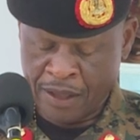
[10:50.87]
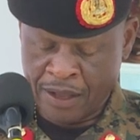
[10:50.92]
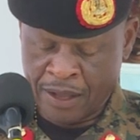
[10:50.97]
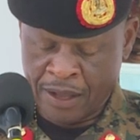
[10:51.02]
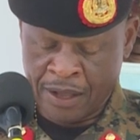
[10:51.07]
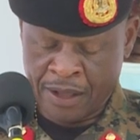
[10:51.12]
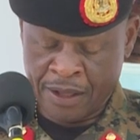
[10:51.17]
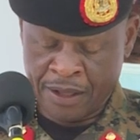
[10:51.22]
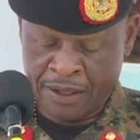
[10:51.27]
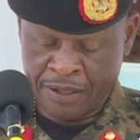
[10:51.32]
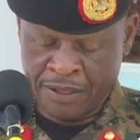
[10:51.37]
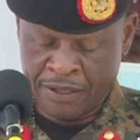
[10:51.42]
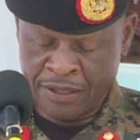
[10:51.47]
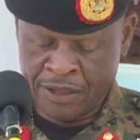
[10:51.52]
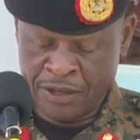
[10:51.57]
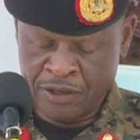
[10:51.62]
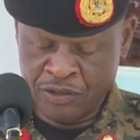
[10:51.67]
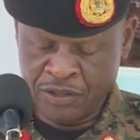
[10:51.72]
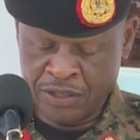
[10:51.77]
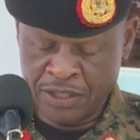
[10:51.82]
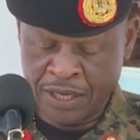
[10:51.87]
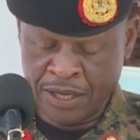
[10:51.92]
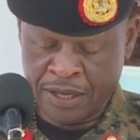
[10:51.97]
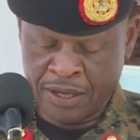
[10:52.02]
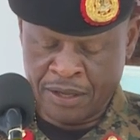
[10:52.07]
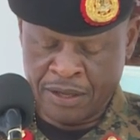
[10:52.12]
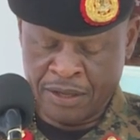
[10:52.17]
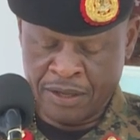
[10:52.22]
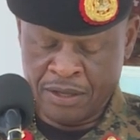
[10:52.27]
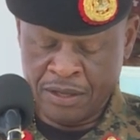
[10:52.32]
uh, this uh,
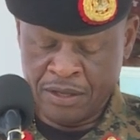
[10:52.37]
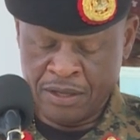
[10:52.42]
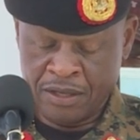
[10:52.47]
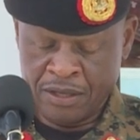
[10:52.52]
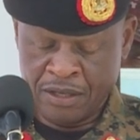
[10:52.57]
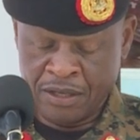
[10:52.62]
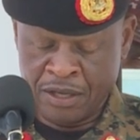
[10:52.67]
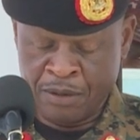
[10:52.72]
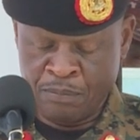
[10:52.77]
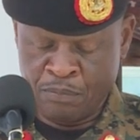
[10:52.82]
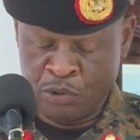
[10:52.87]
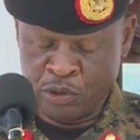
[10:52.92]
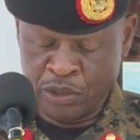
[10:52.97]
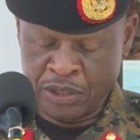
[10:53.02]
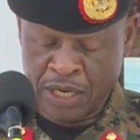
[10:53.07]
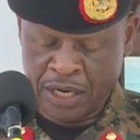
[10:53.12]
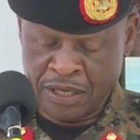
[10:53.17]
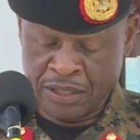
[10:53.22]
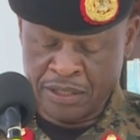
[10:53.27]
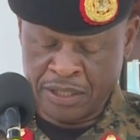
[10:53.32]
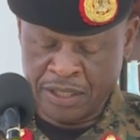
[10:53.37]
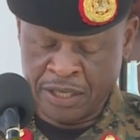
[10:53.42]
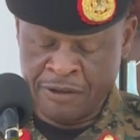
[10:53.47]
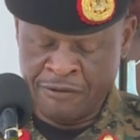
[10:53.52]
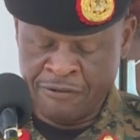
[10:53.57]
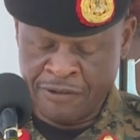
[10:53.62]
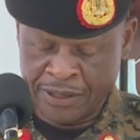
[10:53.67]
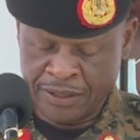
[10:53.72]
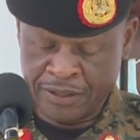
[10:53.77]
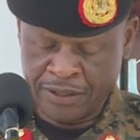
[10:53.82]
important
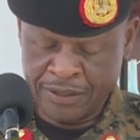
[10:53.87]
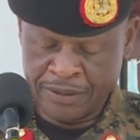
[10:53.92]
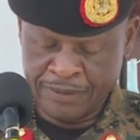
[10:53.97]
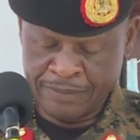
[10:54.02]
event.